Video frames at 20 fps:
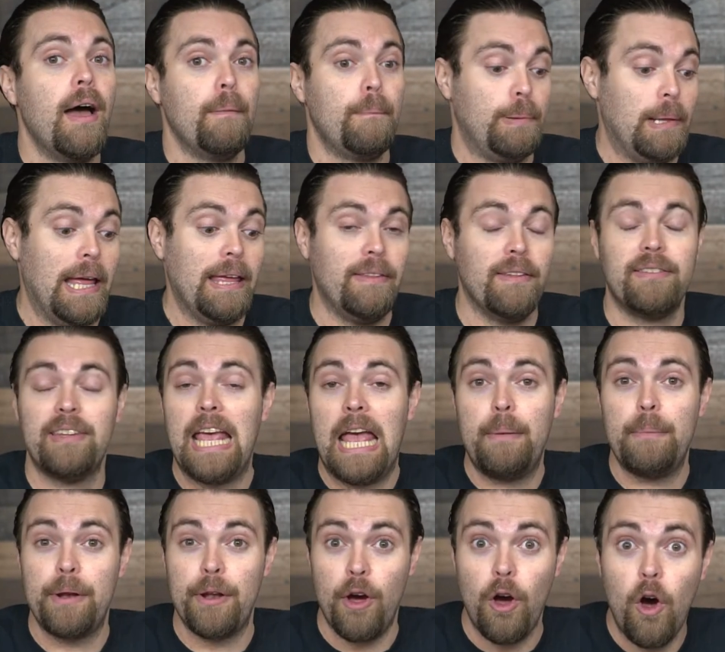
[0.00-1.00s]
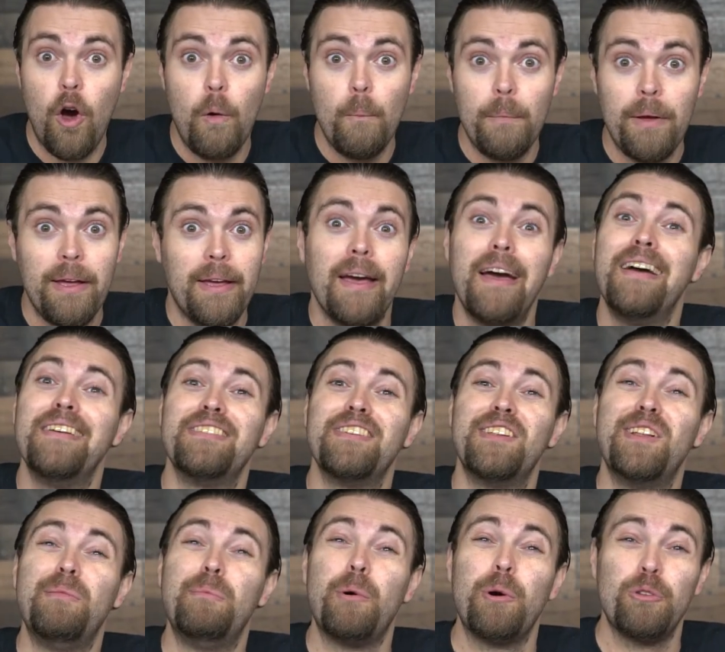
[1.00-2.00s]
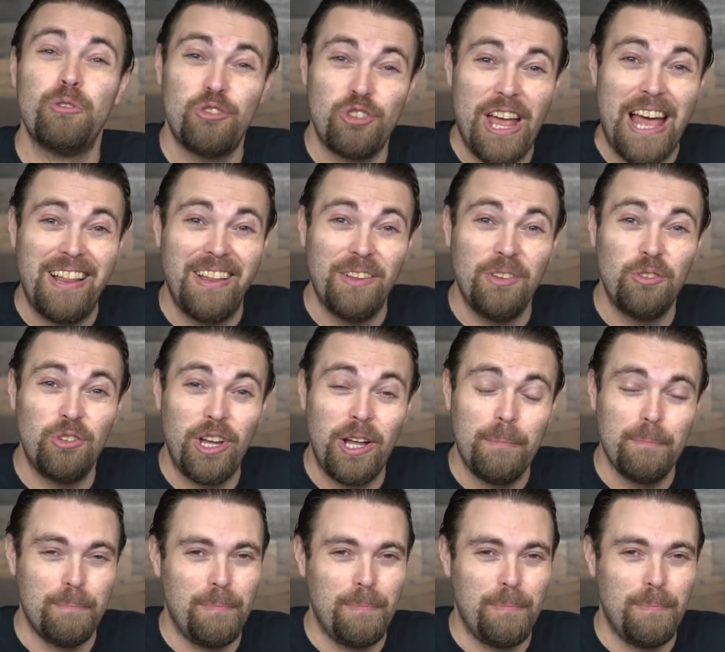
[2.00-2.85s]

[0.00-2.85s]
Playing this game at home is a little more challenging,